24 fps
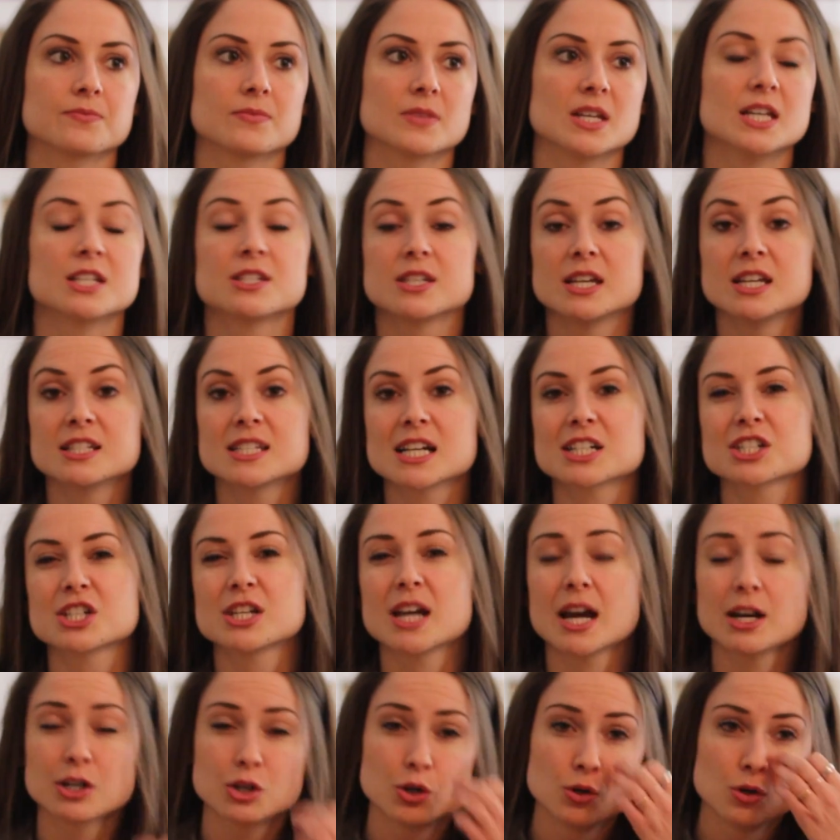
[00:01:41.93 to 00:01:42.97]
it's actually
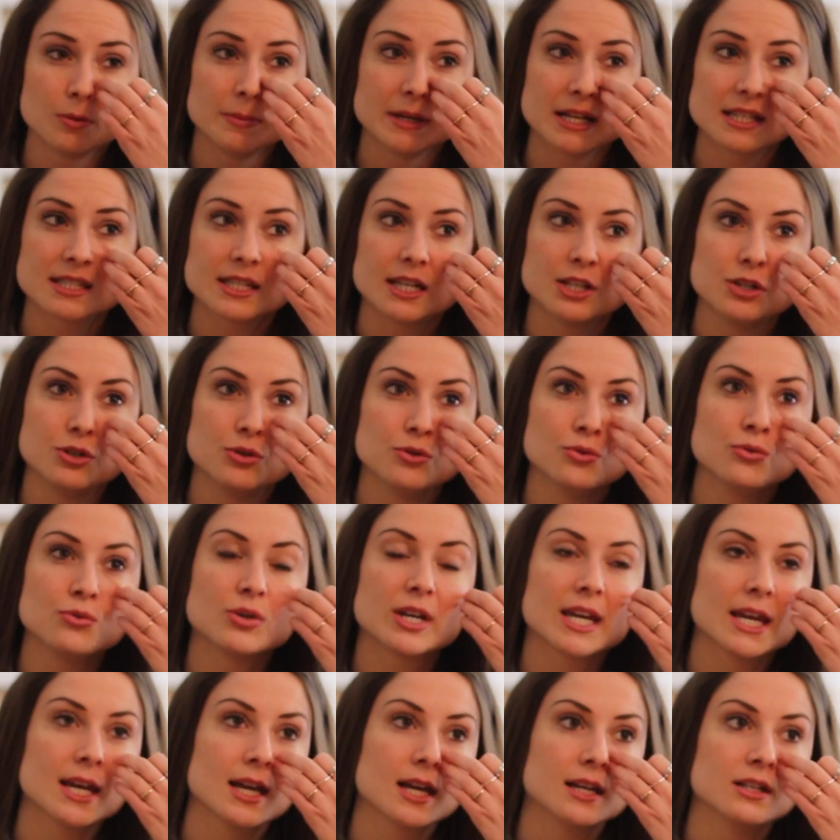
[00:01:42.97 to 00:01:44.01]
kind of cool because then
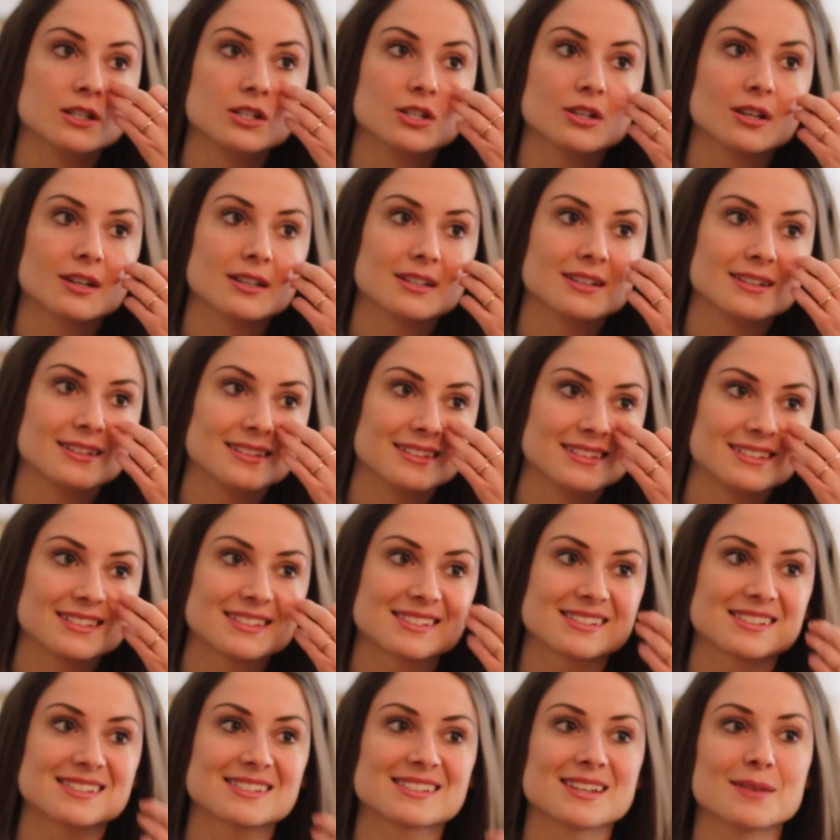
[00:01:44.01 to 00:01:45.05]

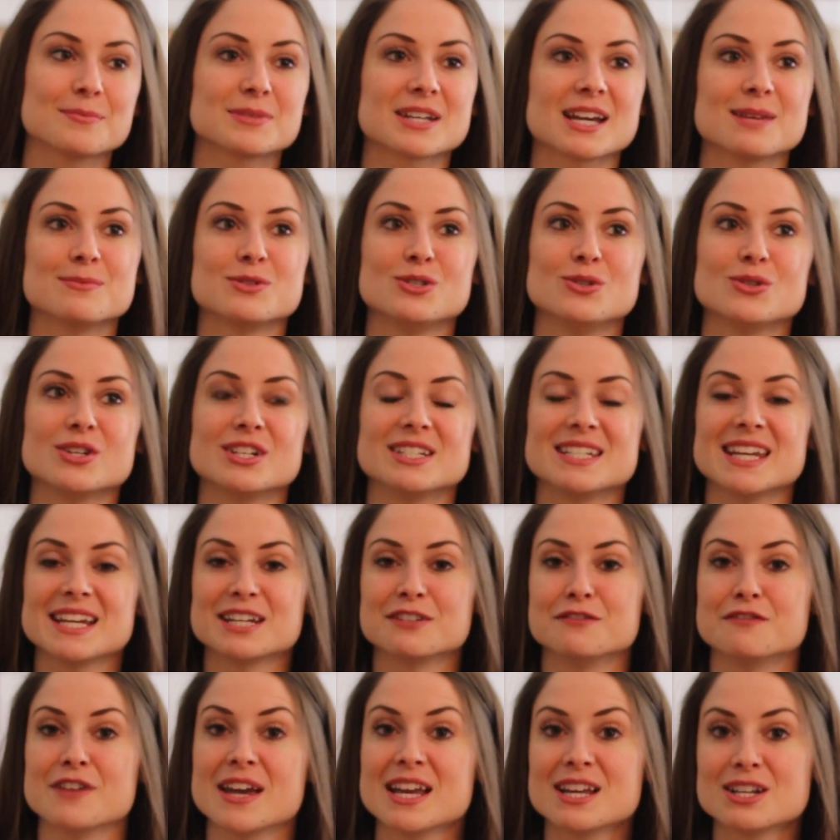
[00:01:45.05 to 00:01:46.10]
sometimes you can take
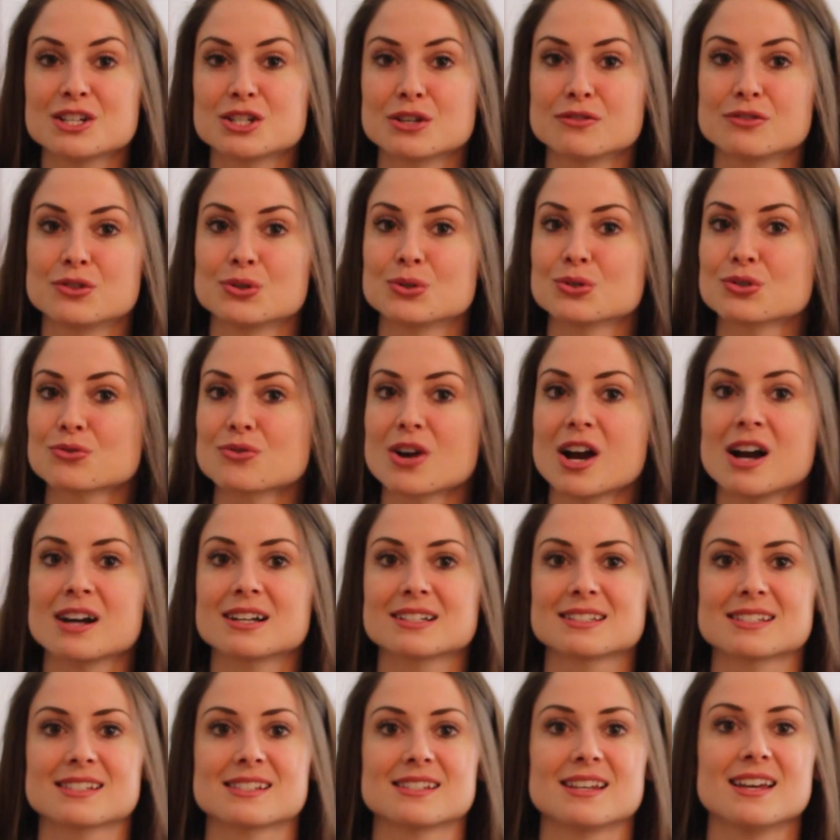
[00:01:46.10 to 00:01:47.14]
advantage of those
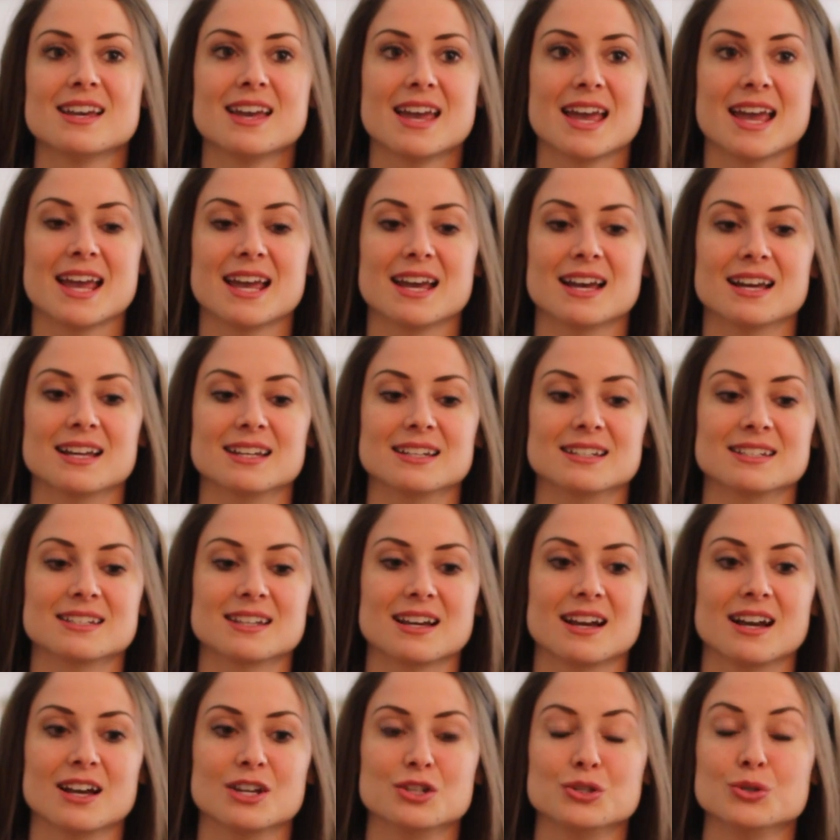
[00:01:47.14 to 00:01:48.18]
rocks
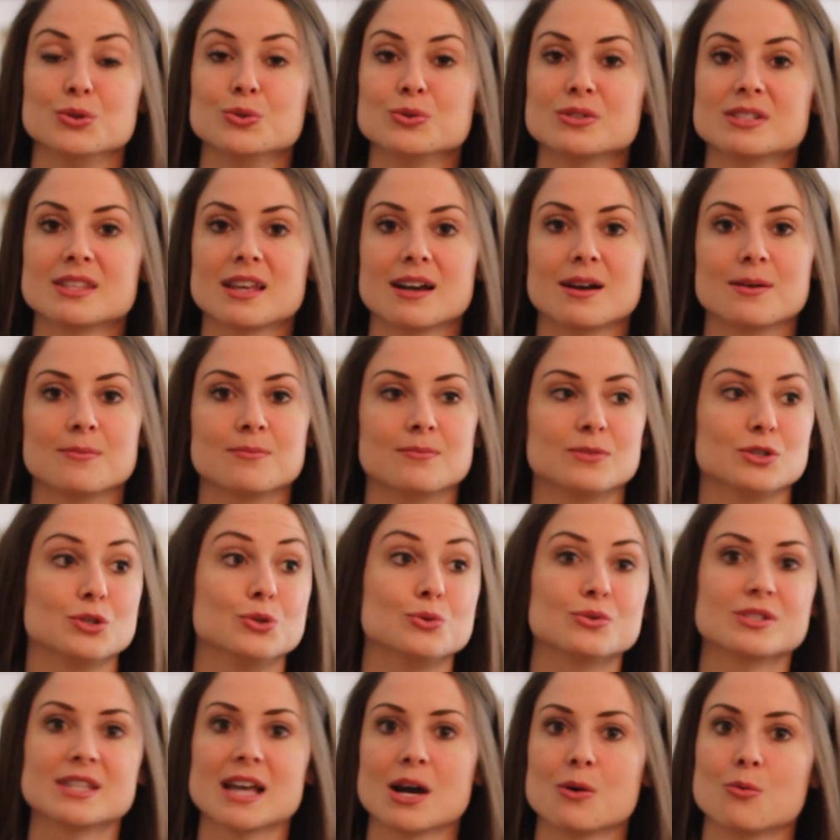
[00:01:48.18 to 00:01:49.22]
and use
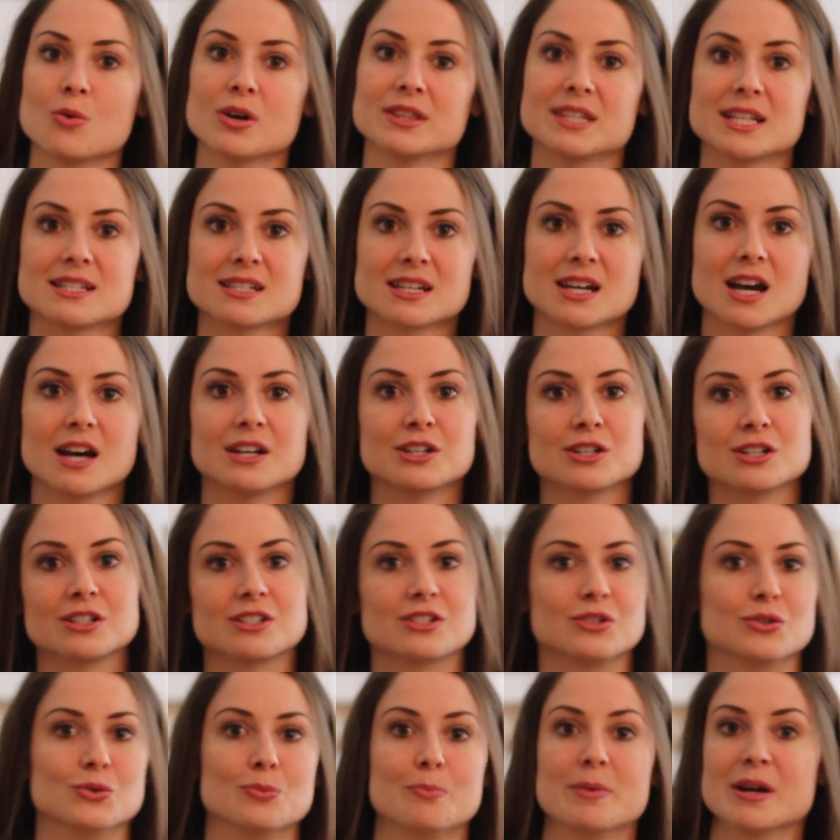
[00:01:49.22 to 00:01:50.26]
that one that's a cutter
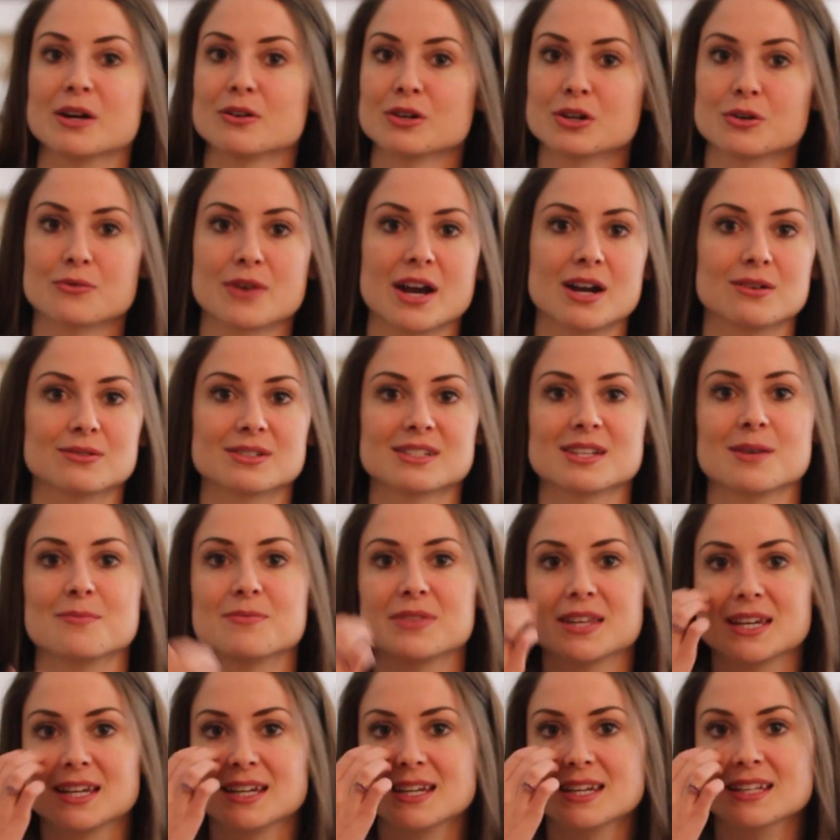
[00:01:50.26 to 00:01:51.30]
to bury around
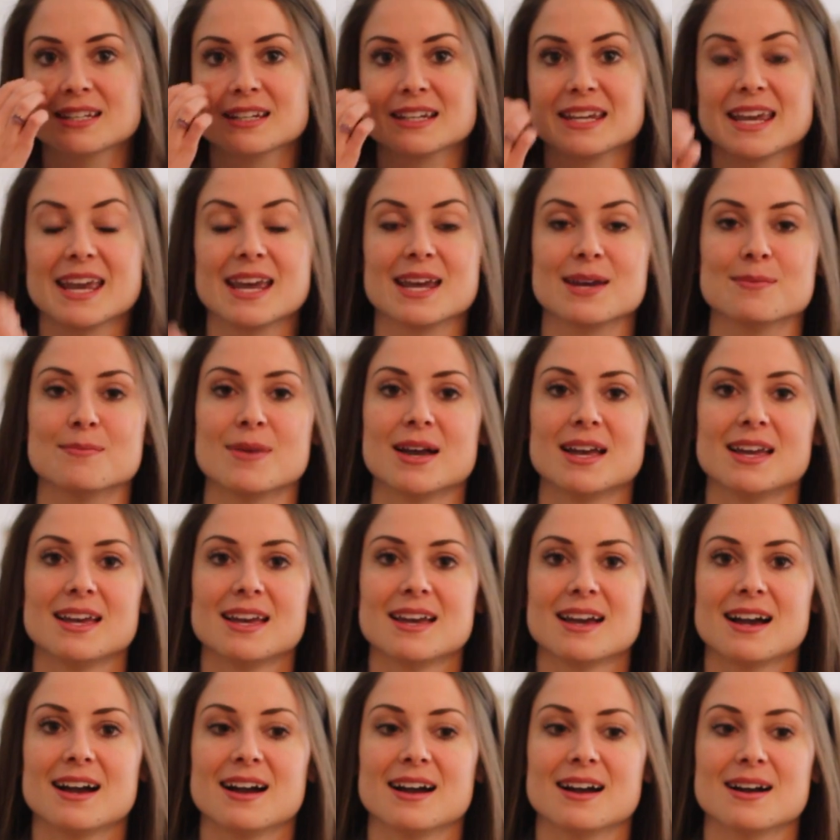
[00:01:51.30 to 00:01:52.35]
something in the game,
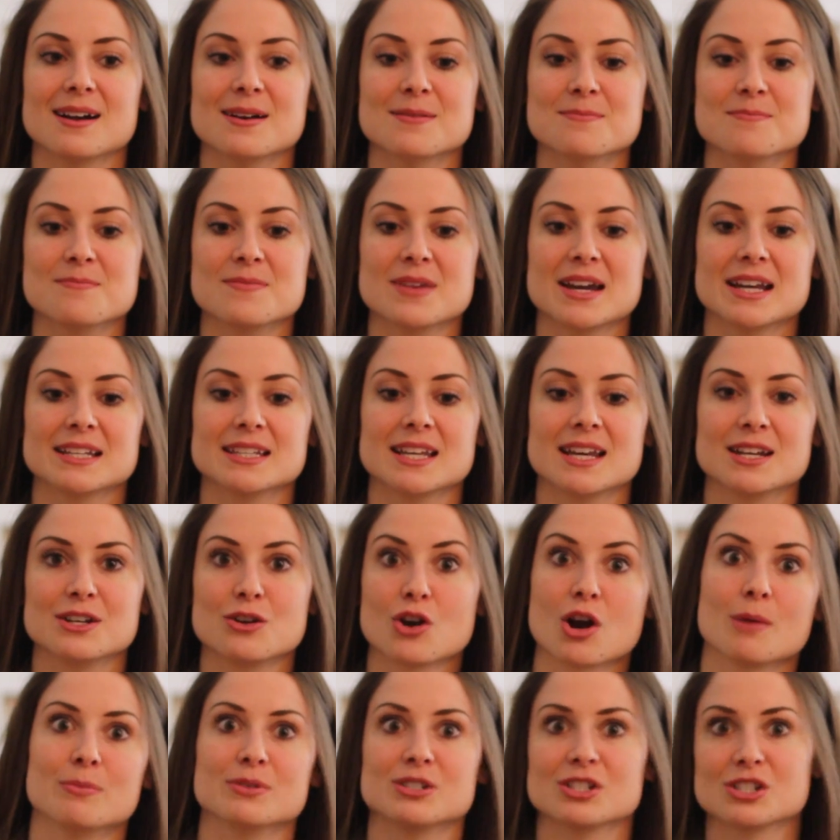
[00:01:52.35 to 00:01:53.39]
and then
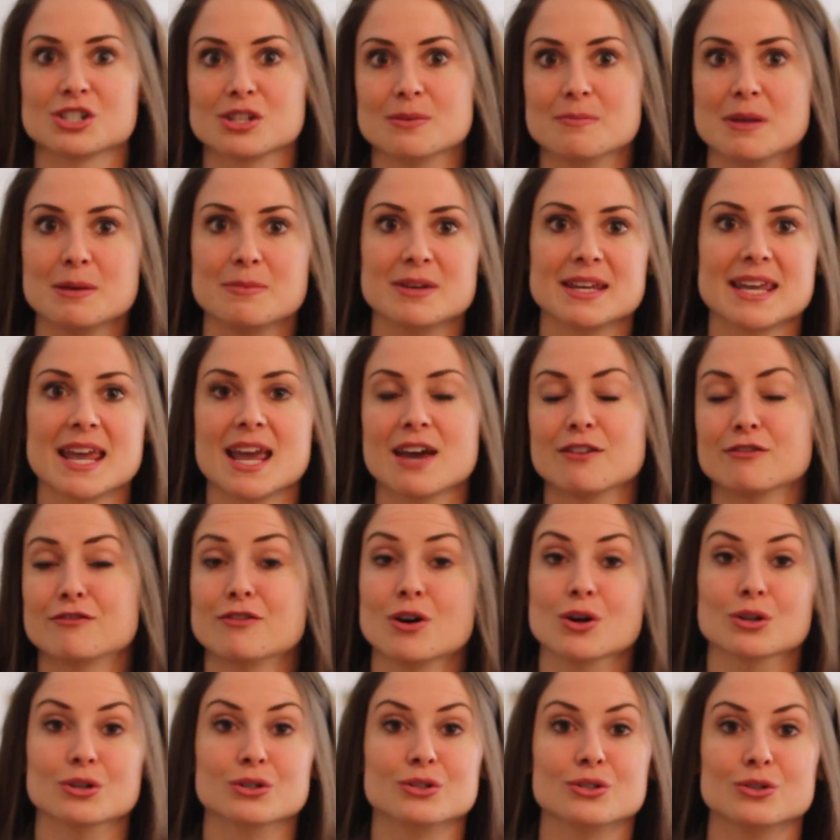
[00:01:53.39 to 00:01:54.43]
your opposition maybe can't
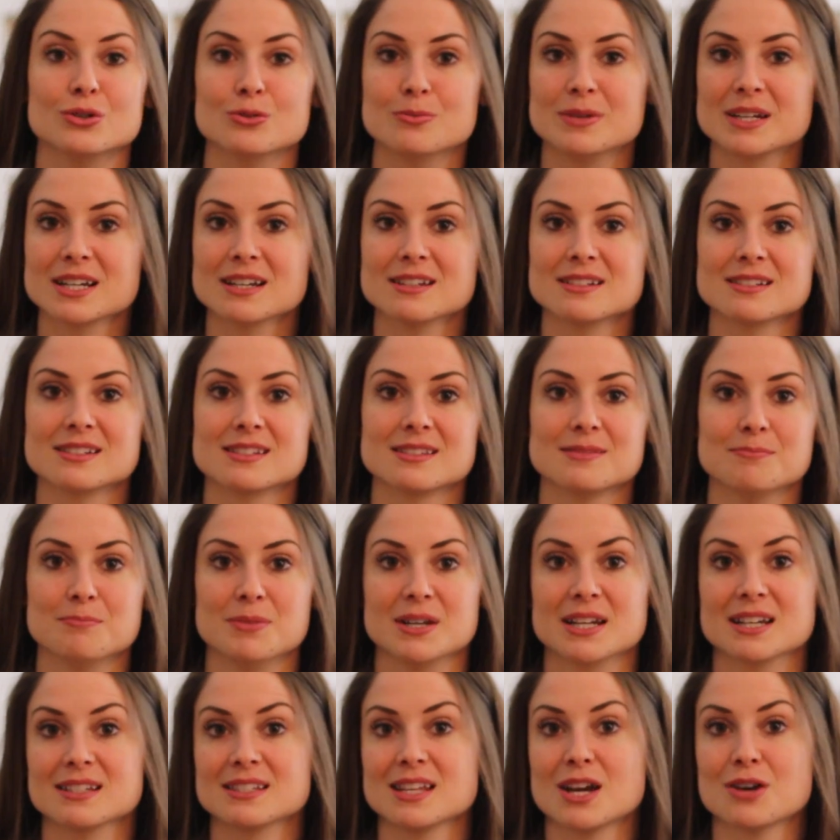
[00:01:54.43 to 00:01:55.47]
follow you because
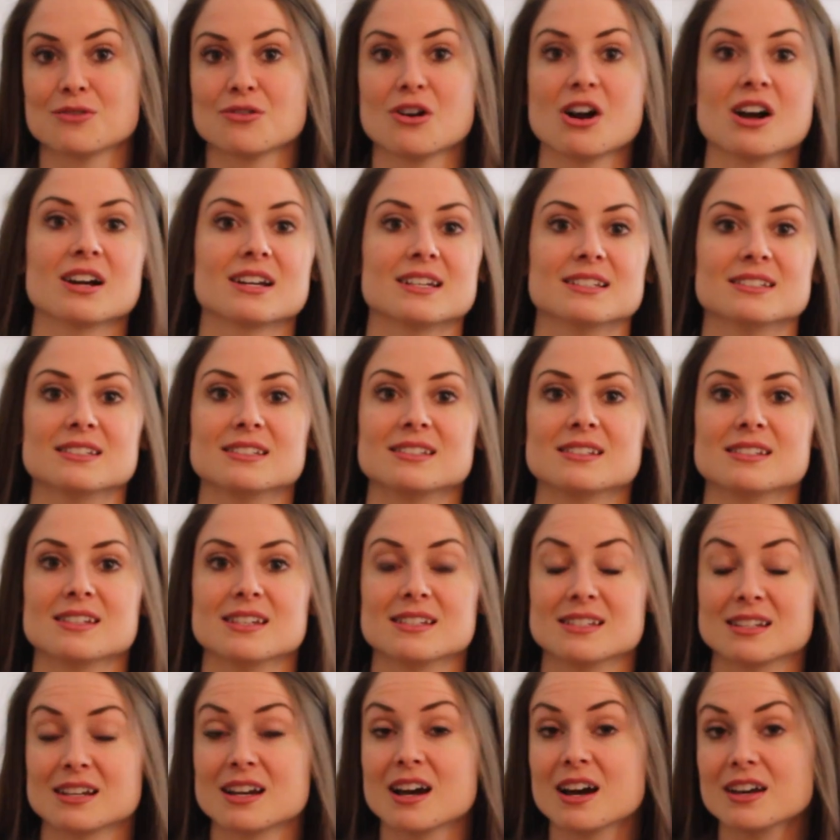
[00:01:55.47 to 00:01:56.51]
that rock
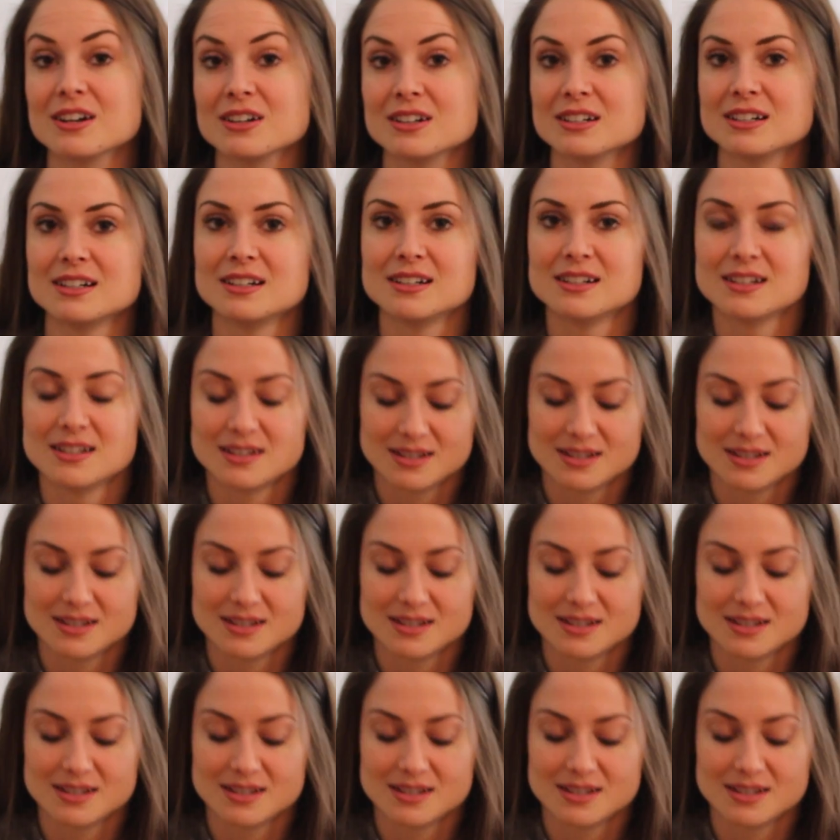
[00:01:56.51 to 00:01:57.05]
is a cutter.